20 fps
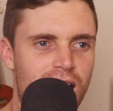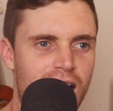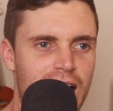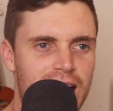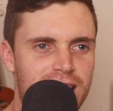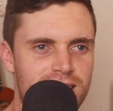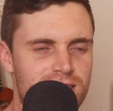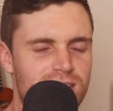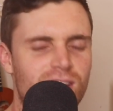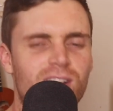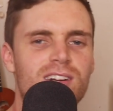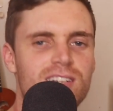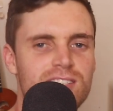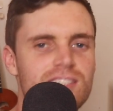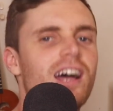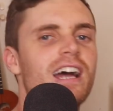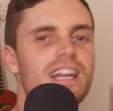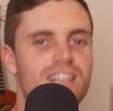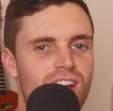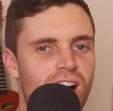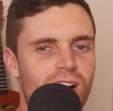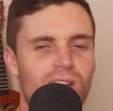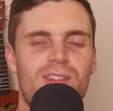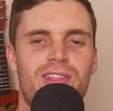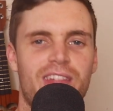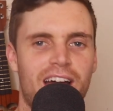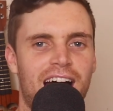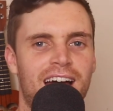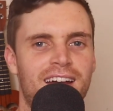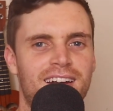And as long as I know
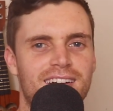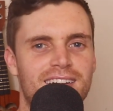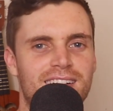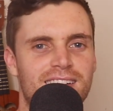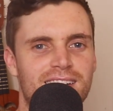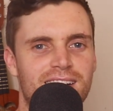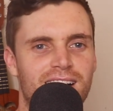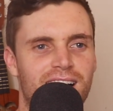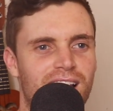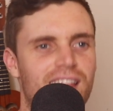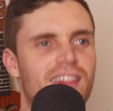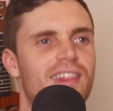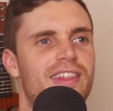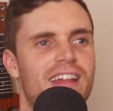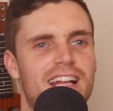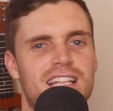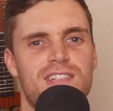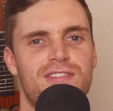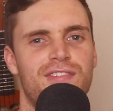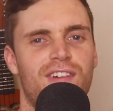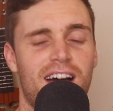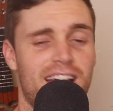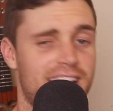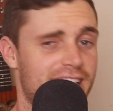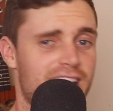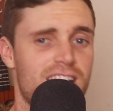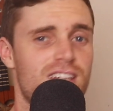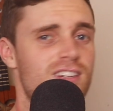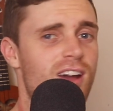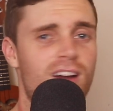that, that's fine.
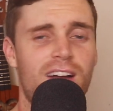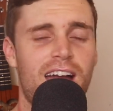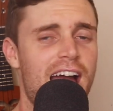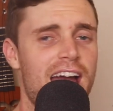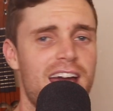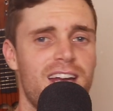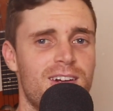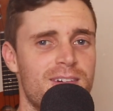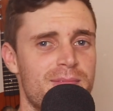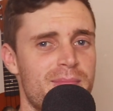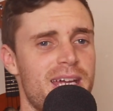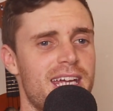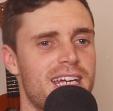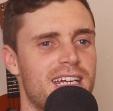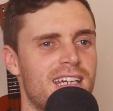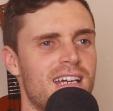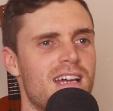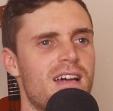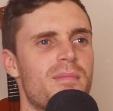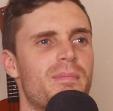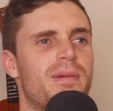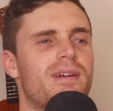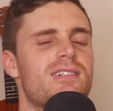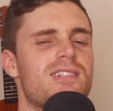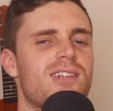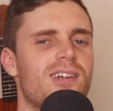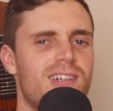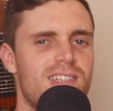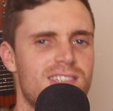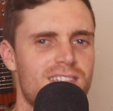Again, no hate on me. But as
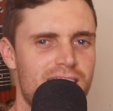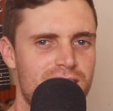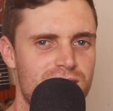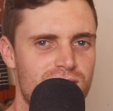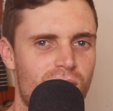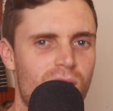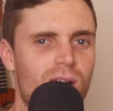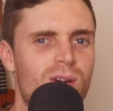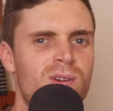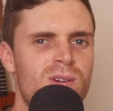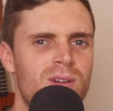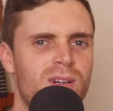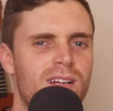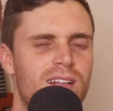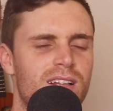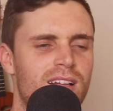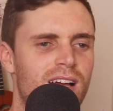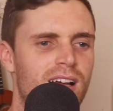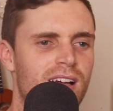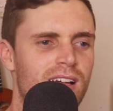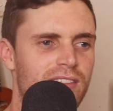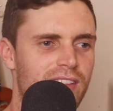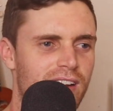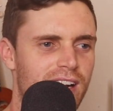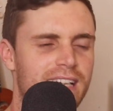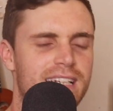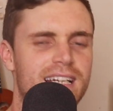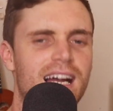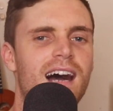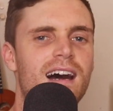long as I know that
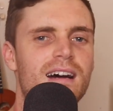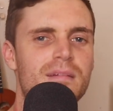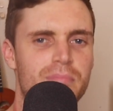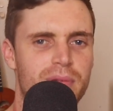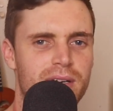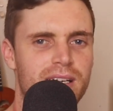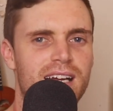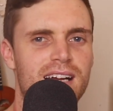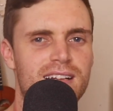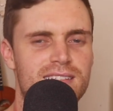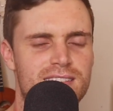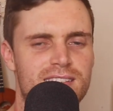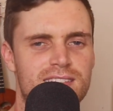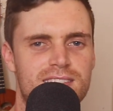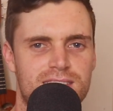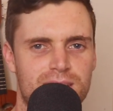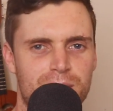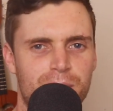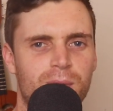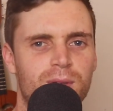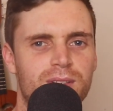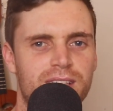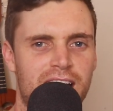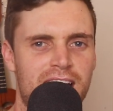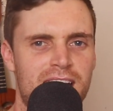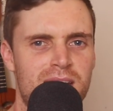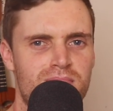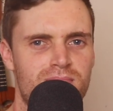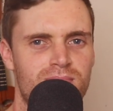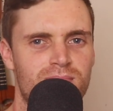I can't pronounce a simple
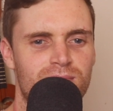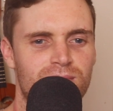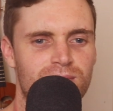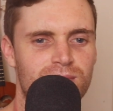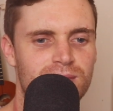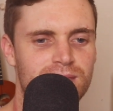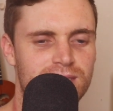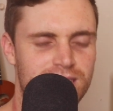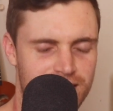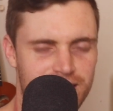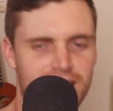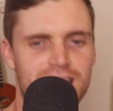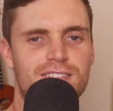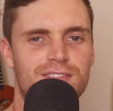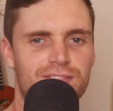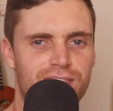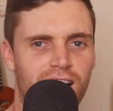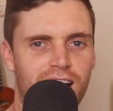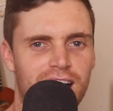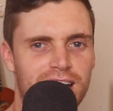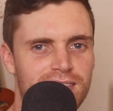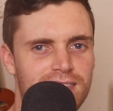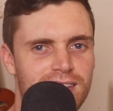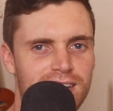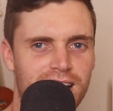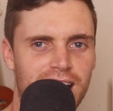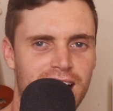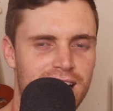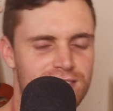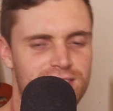name, then that's fine.
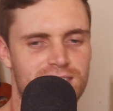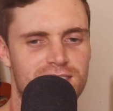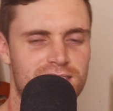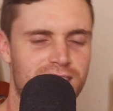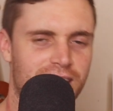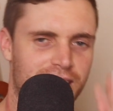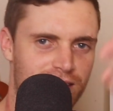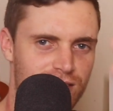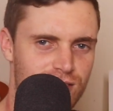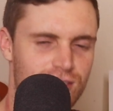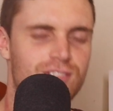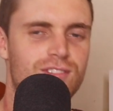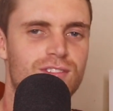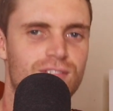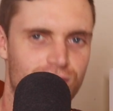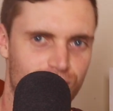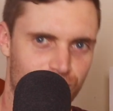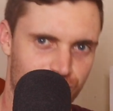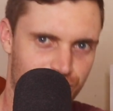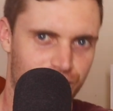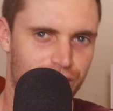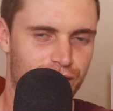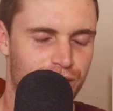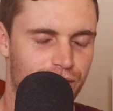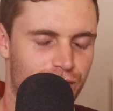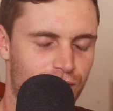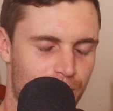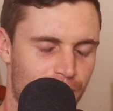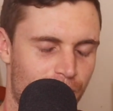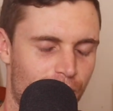And just like as
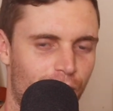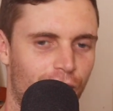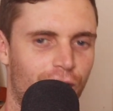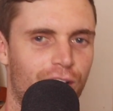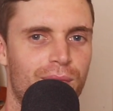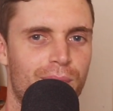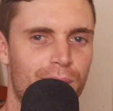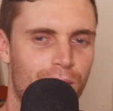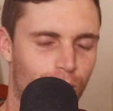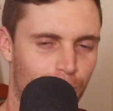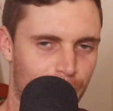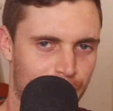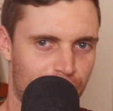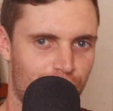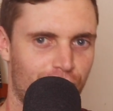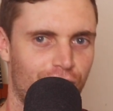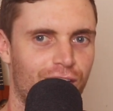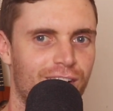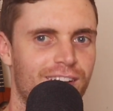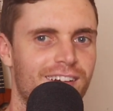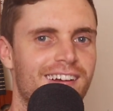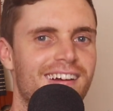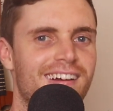for Mir, or Mir.